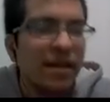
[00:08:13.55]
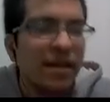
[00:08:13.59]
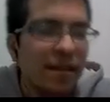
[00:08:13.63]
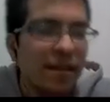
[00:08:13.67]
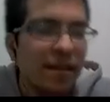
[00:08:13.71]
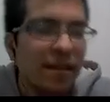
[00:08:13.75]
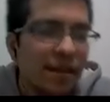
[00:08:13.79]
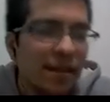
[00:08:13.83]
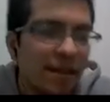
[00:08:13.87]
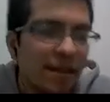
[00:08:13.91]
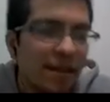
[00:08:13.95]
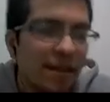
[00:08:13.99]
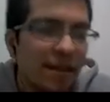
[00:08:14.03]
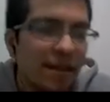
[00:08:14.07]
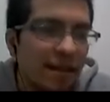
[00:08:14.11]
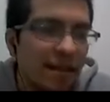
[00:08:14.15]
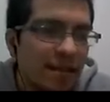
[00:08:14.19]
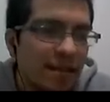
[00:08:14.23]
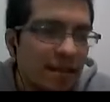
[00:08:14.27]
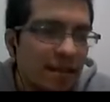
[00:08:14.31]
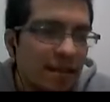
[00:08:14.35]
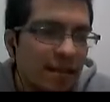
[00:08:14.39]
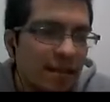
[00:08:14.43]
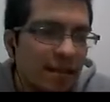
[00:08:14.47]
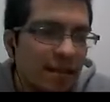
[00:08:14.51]
that
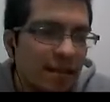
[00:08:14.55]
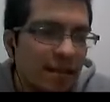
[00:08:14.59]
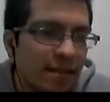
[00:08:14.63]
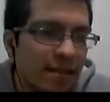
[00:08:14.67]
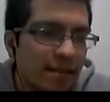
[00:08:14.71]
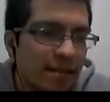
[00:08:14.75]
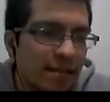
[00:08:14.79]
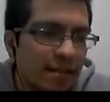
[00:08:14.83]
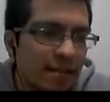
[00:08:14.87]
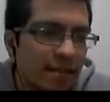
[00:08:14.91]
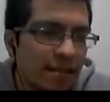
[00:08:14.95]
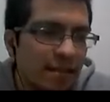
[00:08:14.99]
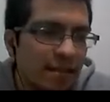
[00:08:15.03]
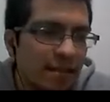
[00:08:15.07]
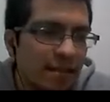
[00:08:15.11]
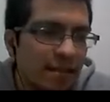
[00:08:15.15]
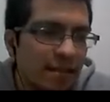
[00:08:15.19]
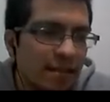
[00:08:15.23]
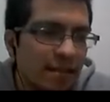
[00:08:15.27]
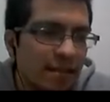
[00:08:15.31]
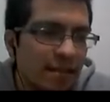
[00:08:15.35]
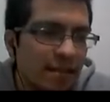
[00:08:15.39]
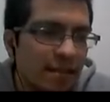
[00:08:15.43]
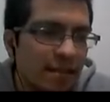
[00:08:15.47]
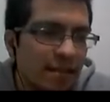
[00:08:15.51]
is,
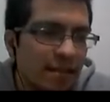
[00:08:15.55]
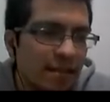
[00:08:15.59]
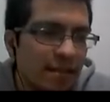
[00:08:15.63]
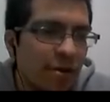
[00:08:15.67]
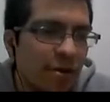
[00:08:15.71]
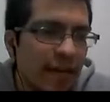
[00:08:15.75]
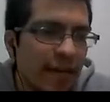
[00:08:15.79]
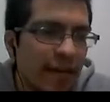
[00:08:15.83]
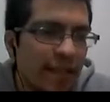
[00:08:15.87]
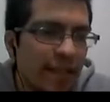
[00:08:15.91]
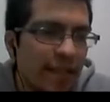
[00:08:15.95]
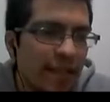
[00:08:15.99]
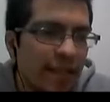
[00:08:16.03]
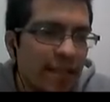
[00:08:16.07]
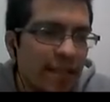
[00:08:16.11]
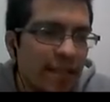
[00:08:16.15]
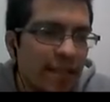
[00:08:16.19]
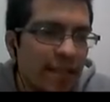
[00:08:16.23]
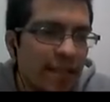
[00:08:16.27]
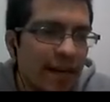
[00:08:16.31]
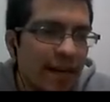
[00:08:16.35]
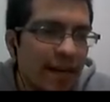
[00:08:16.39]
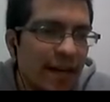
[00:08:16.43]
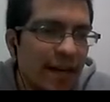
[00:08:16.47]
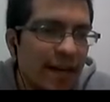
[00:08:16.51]
these OIDs
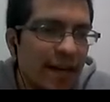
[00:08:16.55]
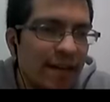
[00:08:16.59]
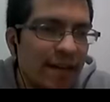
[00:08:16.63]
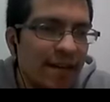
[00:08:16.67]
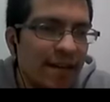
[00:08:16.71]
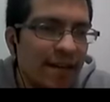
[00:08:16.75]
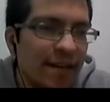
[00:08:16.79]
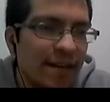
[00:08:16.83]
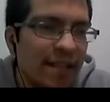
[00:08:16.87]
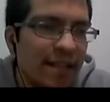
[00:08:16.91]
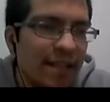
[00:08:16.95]
are